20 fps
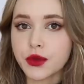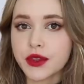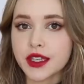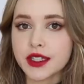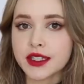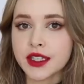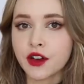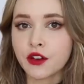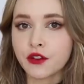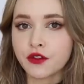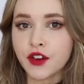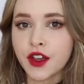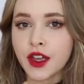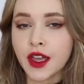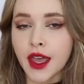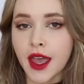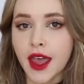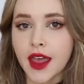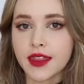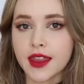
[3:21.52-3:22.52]
with this
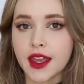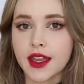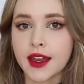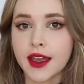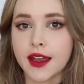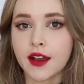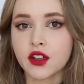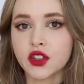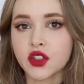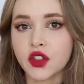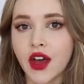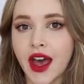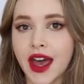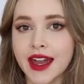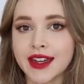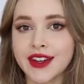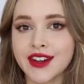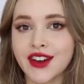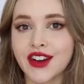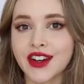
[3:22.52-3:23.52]
outfit. And then I also
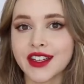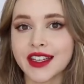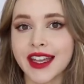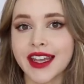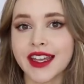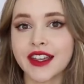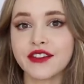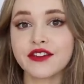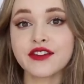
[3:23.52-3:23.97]
added on a